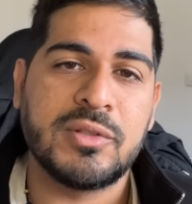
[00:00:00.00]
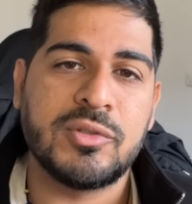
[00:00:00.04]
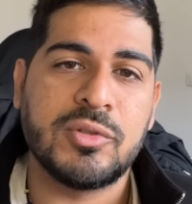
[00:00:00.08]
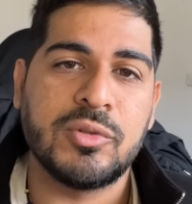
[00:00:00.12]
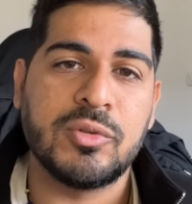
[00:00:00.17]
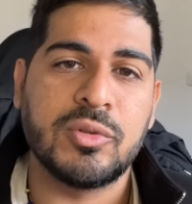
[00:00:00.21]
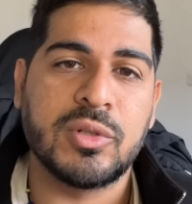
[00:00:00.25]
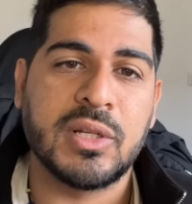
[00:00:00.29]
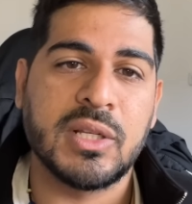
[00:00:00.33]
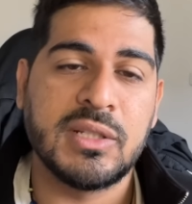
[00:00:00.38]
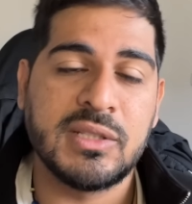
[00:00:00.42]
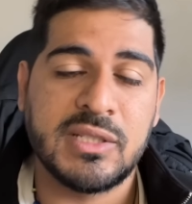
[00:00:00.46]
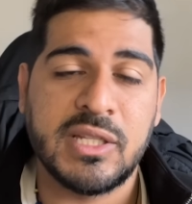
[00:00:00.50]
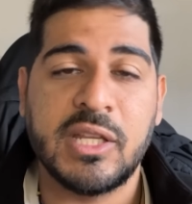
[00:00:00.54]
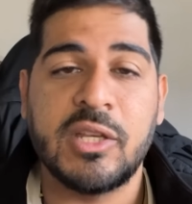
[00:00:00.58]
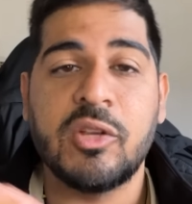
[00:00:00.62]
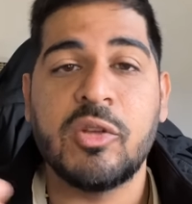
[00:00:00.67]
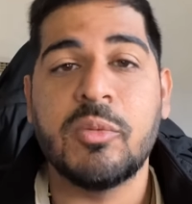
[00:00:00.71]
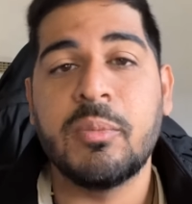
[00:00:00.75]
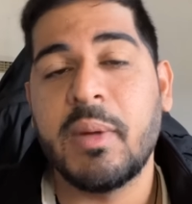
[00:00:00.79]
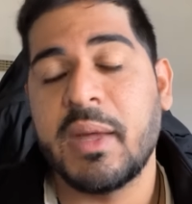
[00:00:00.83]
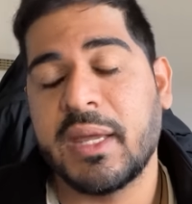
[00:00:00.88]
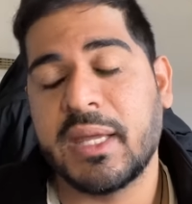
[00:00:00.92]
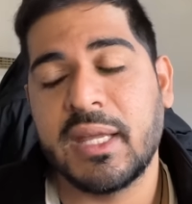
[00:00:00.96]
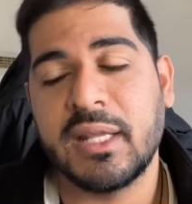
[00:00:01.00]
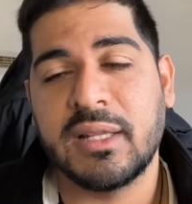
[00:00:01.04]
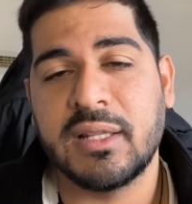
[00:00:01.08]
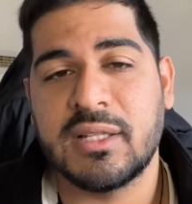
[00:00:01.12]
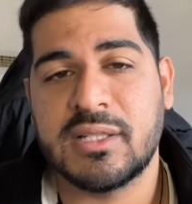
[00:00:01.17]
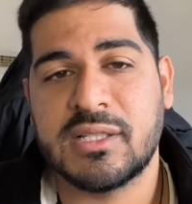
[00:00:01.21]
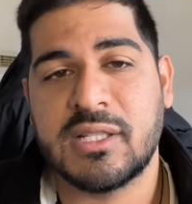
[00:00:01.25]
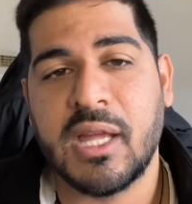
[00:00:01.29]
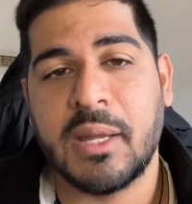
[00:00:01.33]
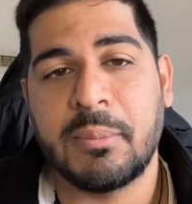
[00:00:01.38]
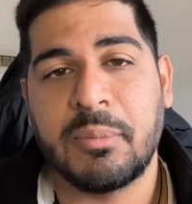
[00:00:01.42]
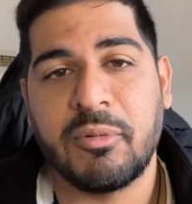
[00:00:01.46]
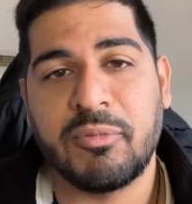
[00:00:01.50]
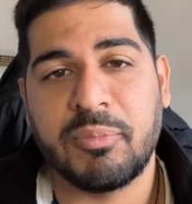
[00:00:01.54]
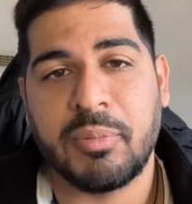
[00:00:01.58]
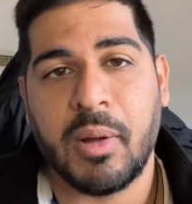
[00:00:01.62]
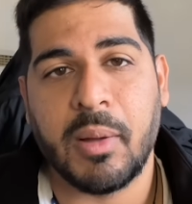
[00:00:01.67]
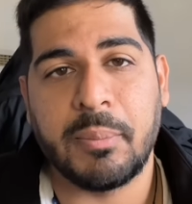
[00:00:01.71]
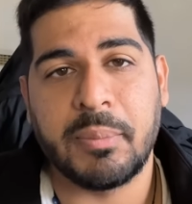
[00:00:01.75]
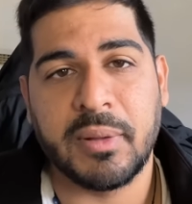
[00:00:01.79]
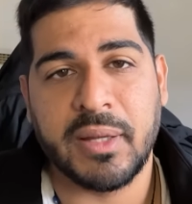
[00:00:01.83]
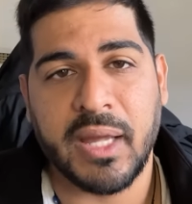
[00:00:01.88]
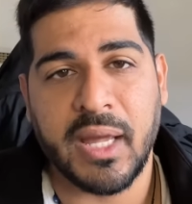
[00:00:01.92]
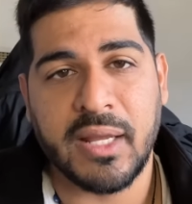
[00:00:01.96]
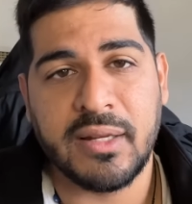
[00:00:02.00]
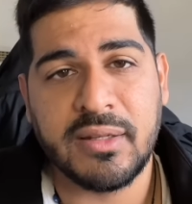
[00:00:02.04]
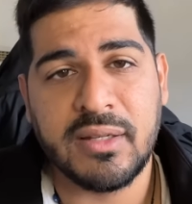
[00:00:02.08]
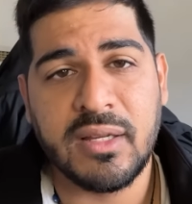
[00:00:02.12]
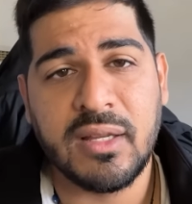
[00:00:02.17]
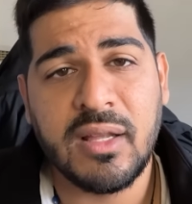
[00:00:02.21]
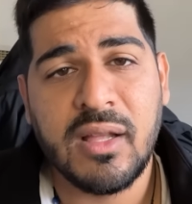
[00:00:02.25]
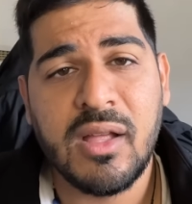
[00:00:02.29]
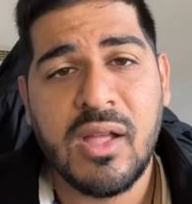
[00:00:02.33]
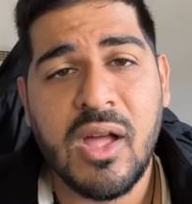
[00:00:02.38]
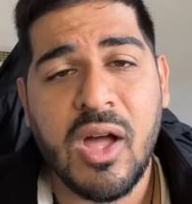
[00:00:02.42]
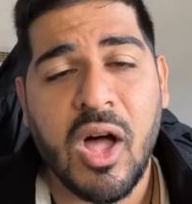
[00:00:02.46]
to continue making this type of propaganda.